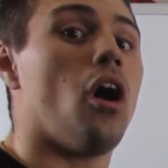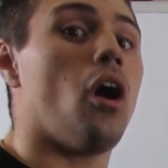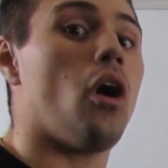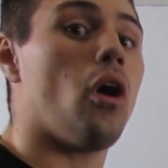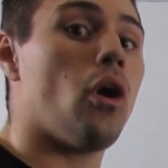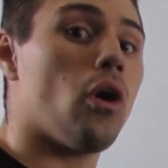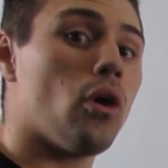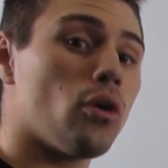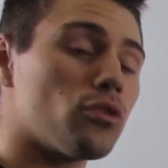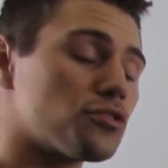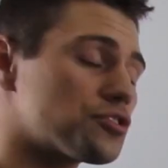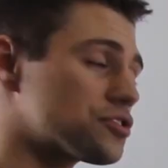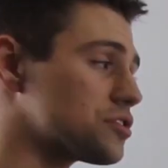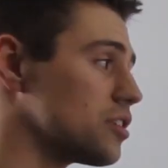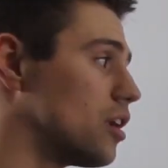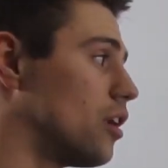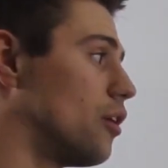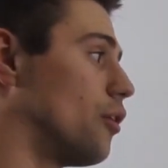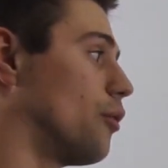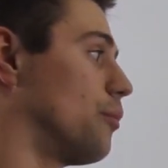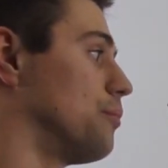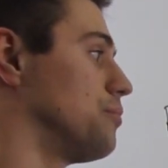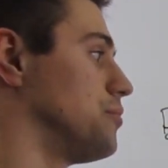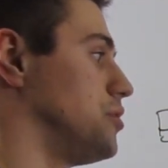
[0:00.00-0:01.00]

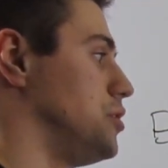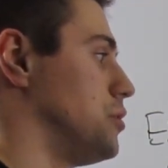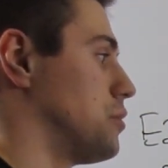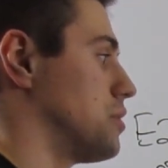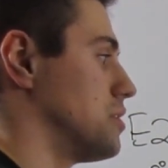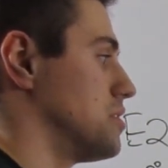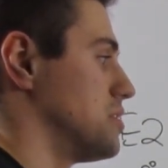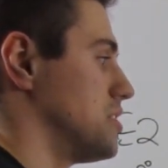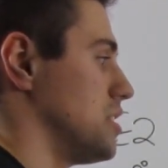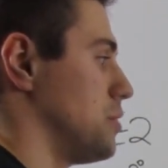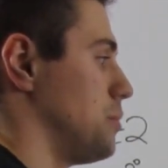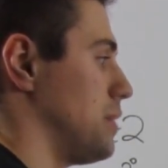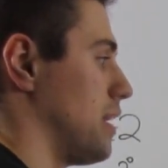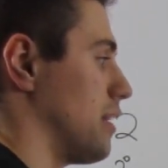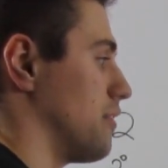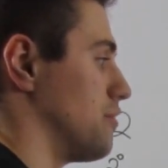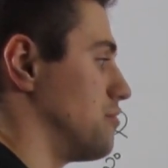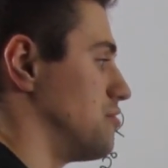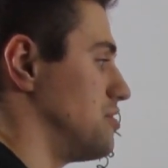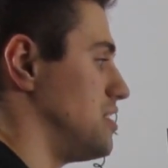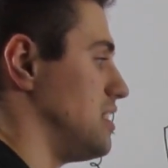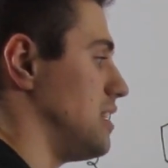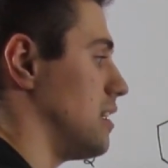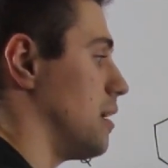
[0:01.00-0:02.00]
Also, you can see we
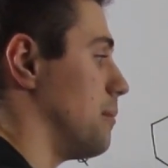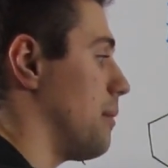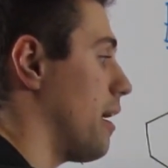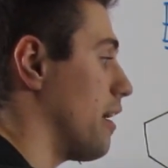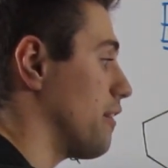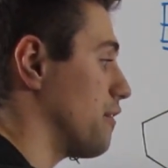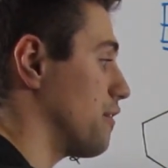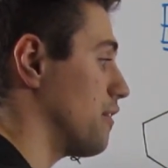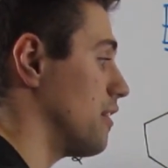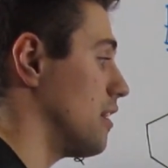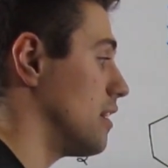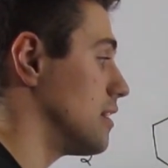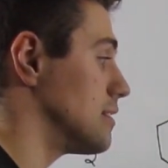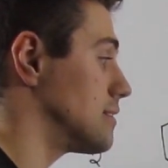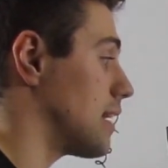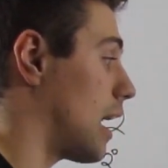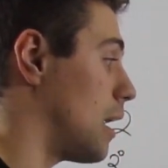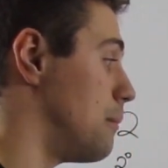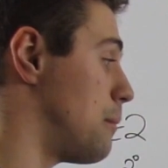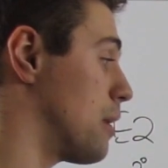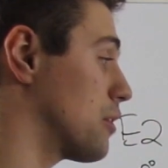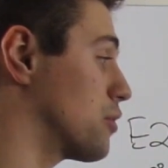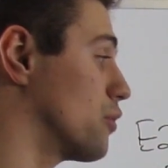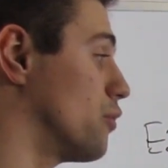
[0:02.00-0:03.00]
have DMF,
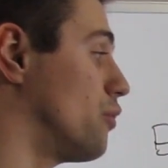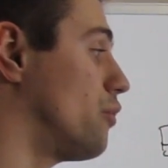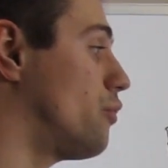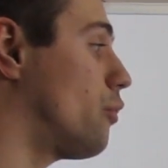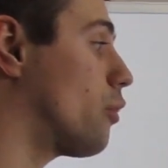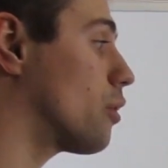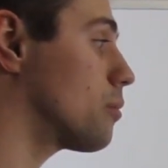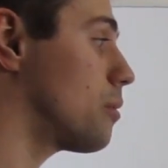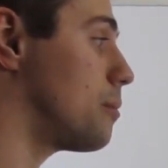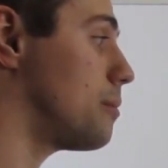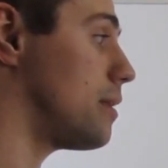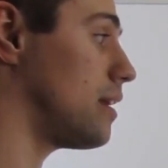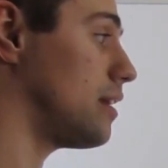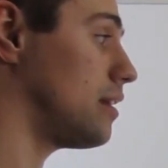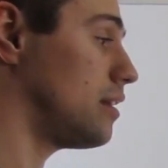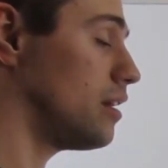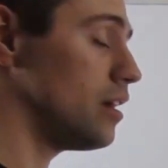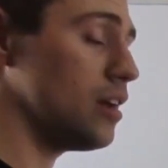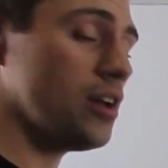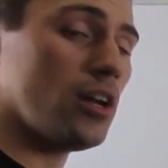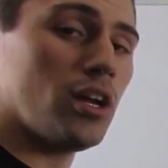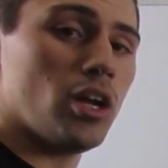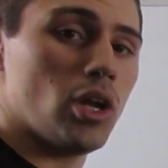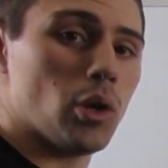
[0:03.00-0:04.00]
dimethylformamide,
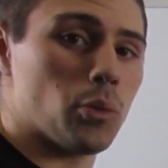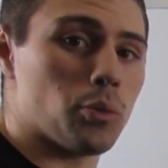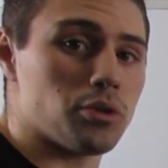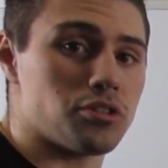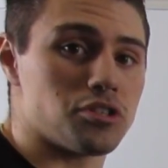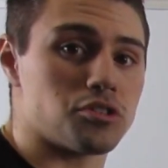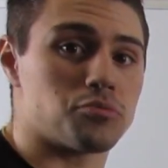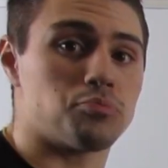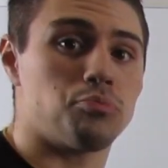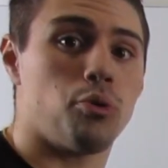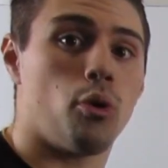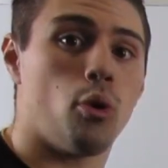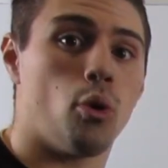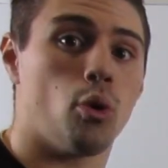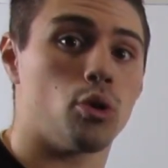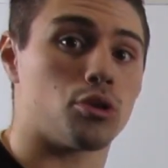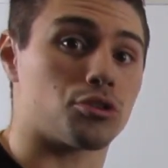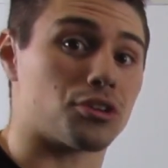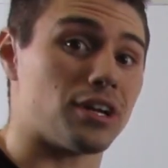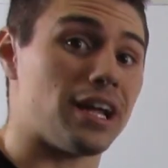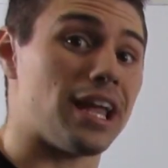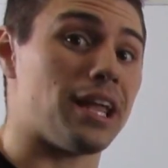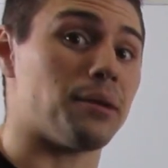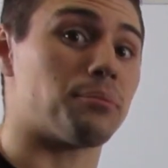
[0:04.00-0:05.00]
which is
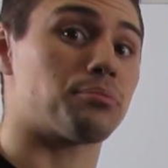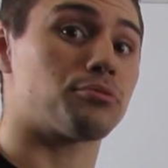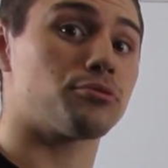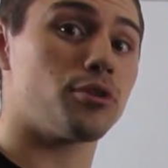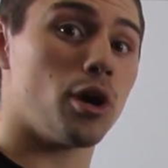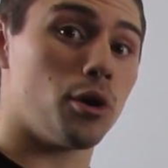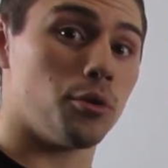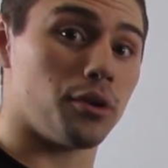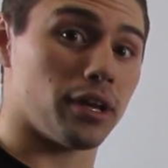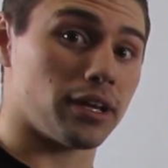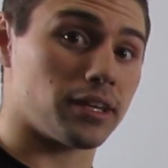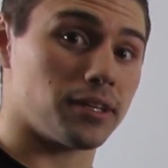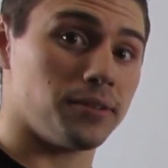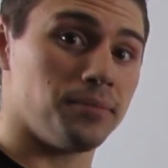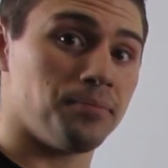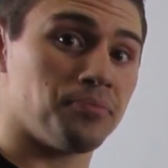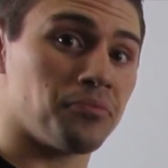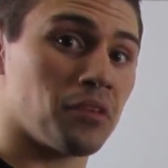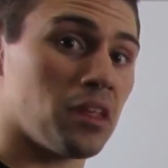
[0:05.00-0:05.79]
polar aprotic,